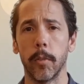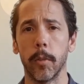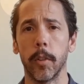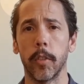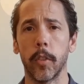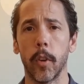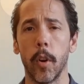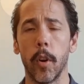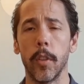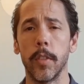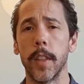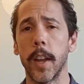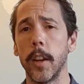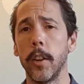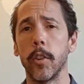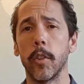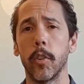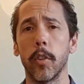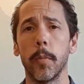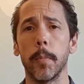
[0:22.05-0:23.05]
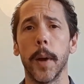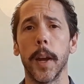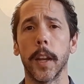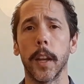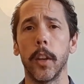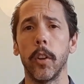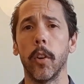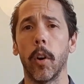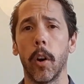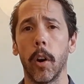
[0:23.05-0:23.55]
return than you could make
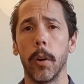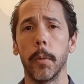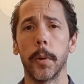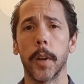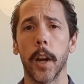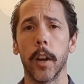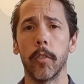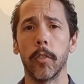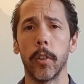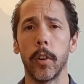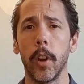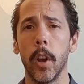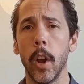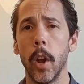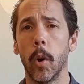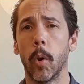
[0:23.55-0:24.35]
in your home country